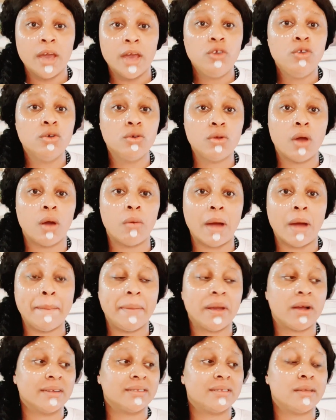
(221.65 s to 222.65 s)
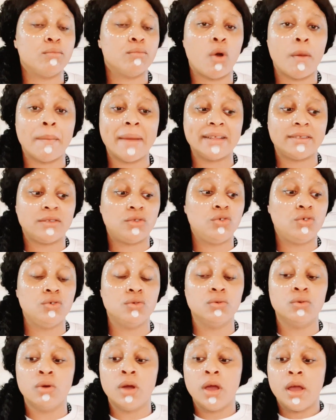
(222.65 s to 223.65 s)
You know why? Because the moment
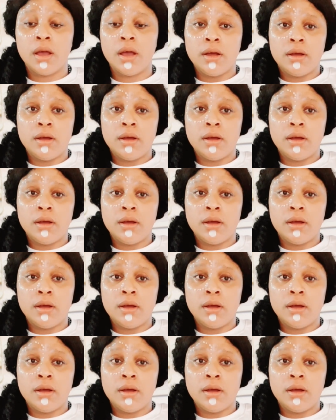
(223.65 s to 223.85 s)
you